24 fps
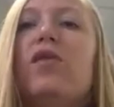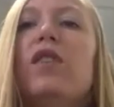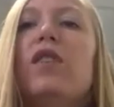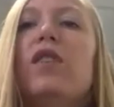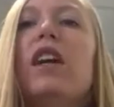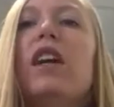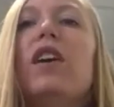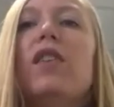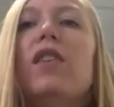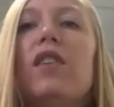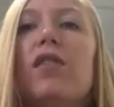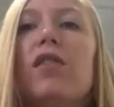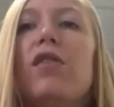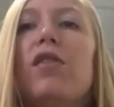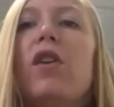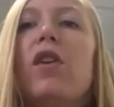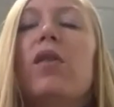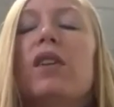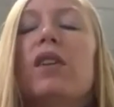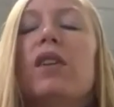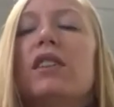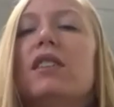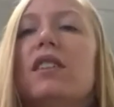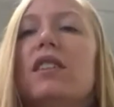focused
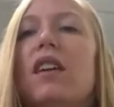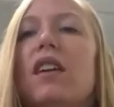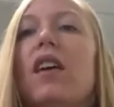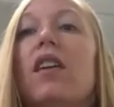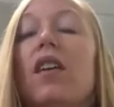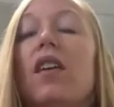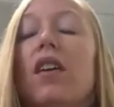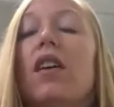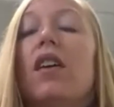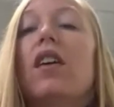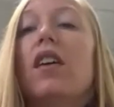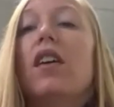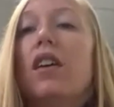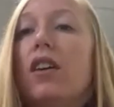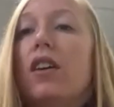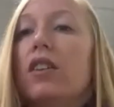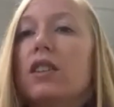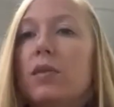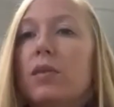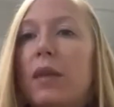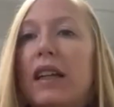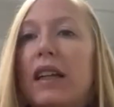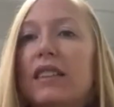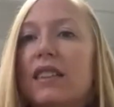on our heart
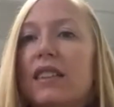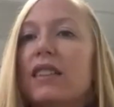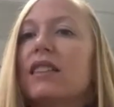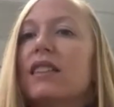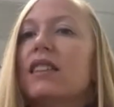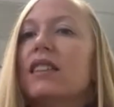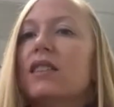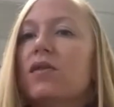spaces it's